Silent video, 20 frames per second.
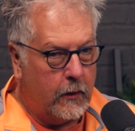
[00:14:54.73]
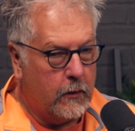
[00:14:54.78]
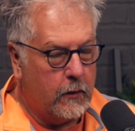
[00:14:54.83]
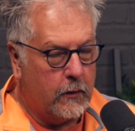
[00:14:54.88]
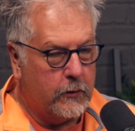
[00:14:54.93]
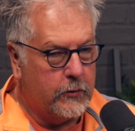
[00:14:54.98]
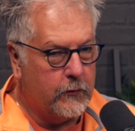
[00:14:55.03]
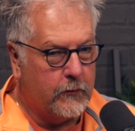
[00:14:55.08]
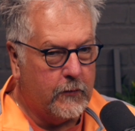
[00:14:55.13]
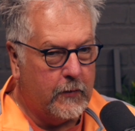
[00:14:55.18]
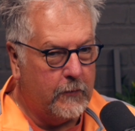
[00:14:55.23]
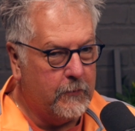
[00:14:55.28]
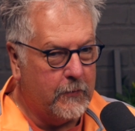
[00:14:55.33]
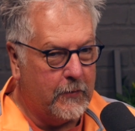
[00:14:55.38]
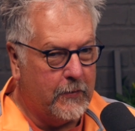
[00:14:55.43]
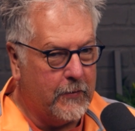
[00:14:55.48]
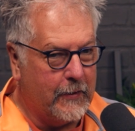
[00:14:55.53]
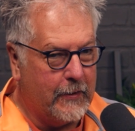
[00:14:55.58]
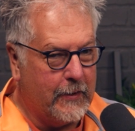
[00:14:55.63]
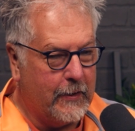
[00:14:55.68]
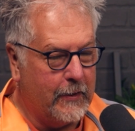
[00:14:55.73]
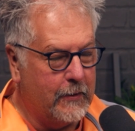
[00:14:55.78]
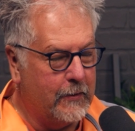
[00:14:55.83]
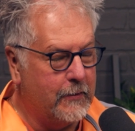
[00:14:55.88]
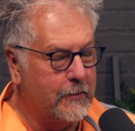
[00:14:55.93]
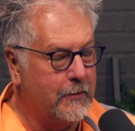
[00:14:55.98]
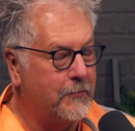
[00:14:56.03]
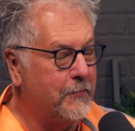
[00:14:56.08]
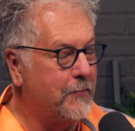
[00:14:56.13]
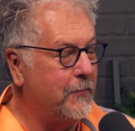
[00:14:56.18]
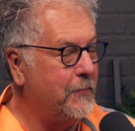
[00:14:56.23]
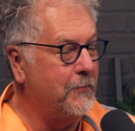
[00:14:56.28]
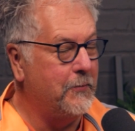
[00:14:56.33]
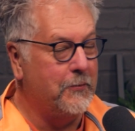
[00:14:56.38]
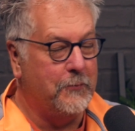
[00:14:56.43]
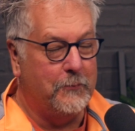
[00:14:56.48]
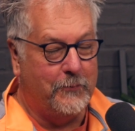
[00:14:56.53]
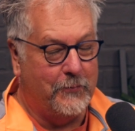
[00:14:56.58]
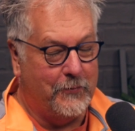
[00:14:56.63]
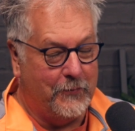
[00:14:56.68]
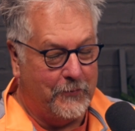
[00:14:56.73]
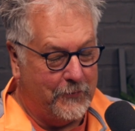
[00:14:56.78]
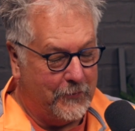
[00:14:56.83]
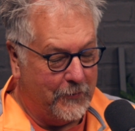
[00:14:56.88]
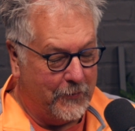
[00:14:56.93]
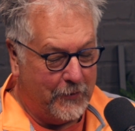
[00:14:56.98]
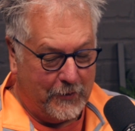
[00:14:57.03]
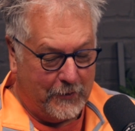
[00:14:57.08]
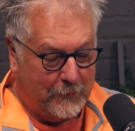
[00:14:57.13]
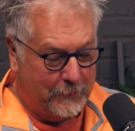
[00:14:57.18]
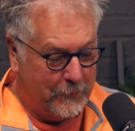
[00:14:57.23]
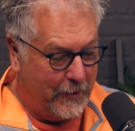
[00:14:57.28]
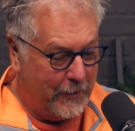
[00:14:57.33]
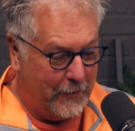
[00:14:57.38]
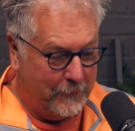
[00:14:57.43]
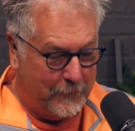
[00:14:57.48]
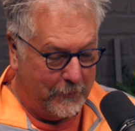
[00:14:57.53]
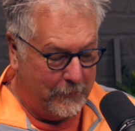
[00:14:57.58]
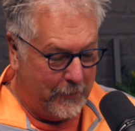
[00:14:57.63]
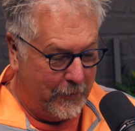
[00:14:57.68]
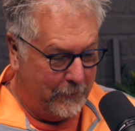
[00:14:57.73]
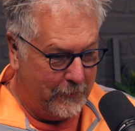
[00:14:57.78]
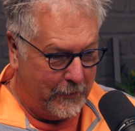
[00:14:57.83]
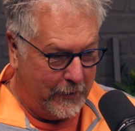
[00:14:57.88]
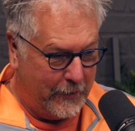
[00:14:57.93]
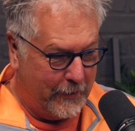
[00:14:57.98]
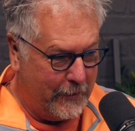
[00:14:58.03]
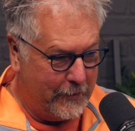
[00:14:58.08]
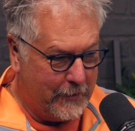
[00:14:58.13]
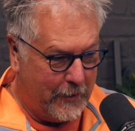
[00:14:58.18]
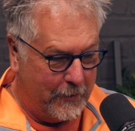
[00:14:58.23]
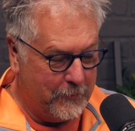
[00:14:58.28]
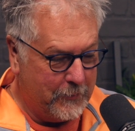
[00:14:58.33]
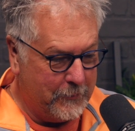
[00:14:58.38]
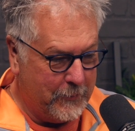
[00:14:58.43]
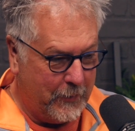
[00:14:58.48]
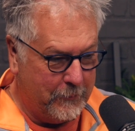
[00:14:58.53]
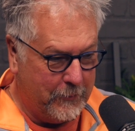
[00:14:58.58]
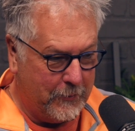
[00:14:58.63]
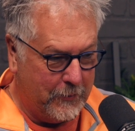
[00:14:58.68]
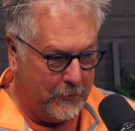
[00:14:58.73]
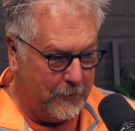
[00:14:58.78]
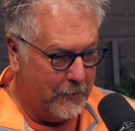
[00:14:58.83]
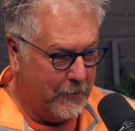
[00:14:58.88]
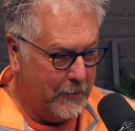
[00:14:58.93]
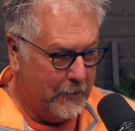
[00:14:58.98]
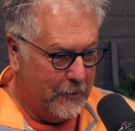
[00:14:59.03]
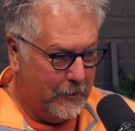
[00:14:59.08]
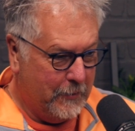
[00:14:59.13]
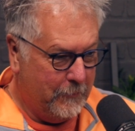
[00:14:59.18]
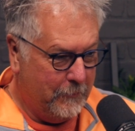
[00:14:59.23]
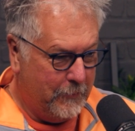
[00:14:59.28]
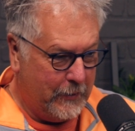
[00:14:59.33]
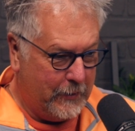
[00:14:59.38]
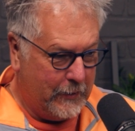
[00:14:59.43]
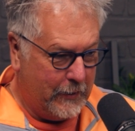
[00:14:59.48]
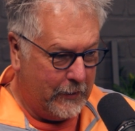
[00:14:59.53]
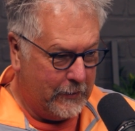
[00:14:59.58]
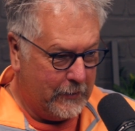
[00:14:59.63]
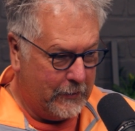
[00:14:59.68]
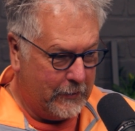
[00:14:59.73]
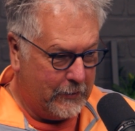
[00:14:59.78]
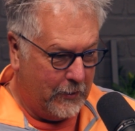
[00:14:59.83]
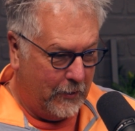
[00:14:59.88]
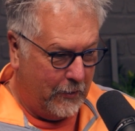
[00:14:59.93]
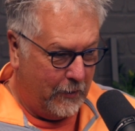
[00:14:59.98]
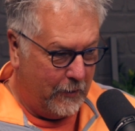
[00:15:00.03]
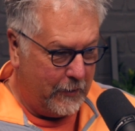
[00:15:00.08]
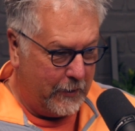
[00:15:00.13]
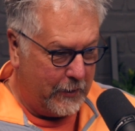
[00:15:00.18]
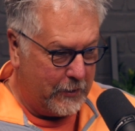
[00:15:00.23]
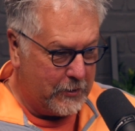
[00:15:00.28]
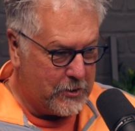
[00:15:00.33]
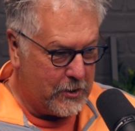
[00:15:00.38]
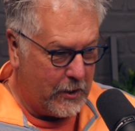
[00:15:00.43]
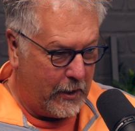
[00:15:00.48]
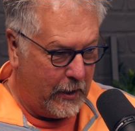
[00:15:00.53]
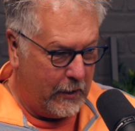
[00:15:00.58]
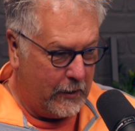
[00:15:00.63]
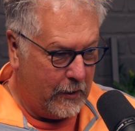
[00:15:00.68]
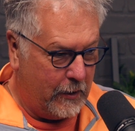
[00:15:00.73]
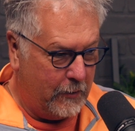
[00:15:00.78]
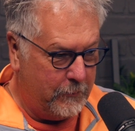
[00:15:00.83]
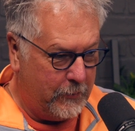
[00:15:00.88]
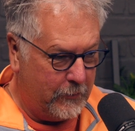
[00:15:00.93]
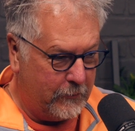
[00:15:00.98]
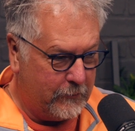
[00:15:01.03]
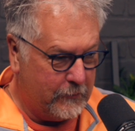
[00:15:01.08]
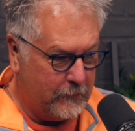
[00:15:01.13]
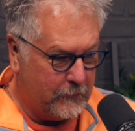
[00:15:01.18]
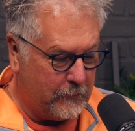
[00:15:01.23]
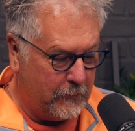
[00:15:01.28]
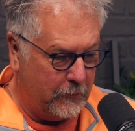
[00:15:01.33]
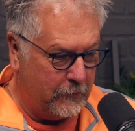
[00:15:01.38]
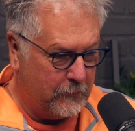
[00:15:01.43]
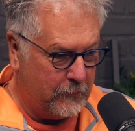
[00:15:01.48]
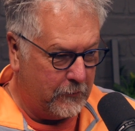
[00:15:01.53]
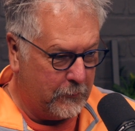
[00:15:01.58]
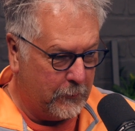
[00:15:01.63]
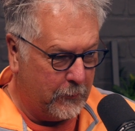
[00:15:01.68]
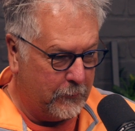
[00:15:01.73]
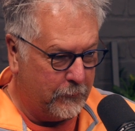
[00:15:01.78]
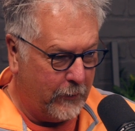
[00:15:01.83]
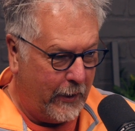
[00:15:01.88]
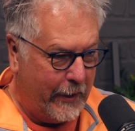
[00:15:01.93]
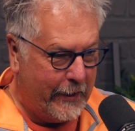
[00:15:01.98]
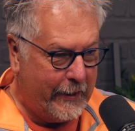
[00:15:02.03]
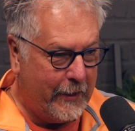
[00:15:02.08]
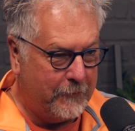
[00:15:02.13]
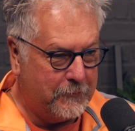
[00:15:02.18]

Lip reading: And just even thinking, you brought up a memory. And I remember being in college and our business courses were Friday